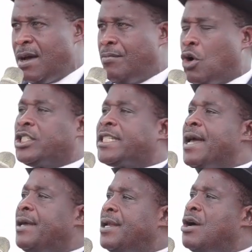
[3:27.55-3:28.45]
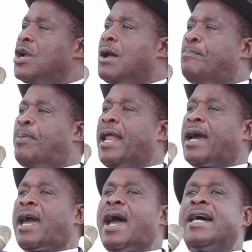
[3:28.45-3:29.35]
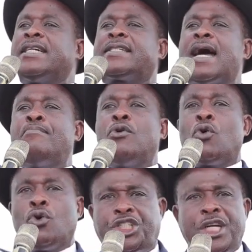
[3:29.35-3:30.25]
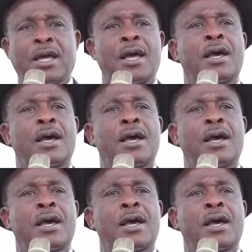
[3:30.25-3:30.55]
Because saingine wanampelekea hesabu gushi